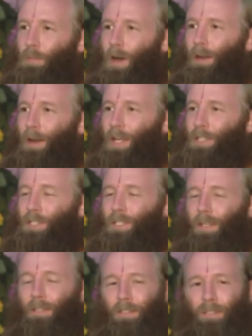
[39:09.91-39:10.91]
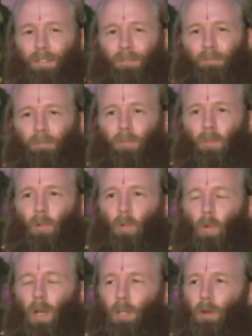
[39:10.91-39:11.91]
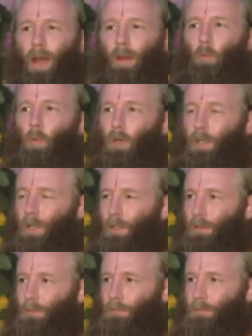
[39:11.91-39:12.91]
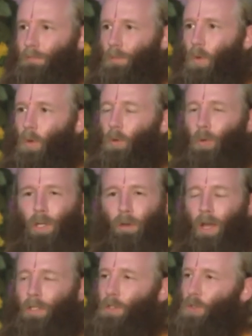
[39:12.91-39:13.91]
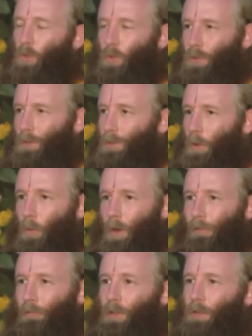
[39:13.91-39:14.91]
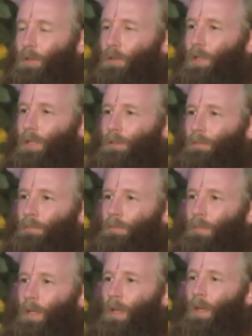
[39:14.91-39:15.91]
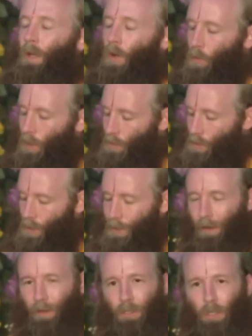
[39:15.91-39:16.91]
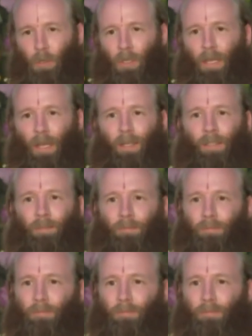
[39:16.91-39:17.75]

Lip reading: Maharaj says, when you're at work or when you're at school or whatever you're doing, when you start your day,